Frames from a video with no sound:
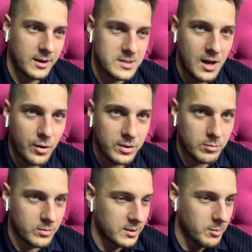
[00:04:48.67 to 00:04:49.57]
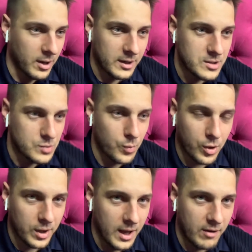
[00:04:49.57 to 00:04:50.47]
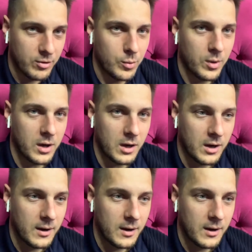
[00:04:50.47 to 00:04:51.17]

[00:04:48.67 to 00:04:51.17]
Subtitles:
It's how the markets work everywhere.